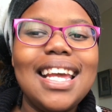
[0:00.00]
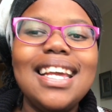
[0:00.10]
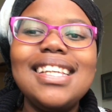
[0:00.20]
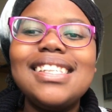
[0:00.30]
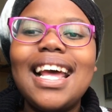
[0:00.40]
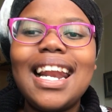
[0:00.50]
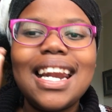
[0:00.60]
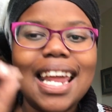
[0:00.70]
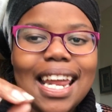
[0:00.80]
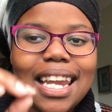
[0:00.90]
is
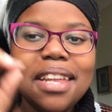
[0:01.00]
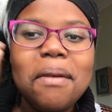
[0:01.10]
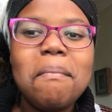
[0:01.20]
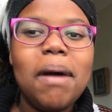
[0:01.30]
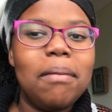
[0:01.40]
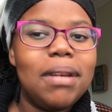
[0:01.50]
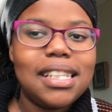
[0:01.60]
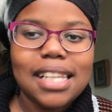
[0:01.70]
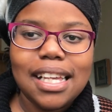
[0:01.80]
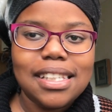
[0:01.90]
rarely
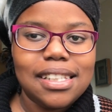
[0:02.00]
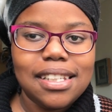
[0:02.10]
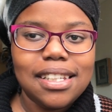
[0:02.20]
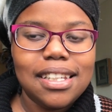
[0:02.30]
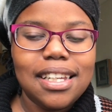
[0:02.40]
publicized.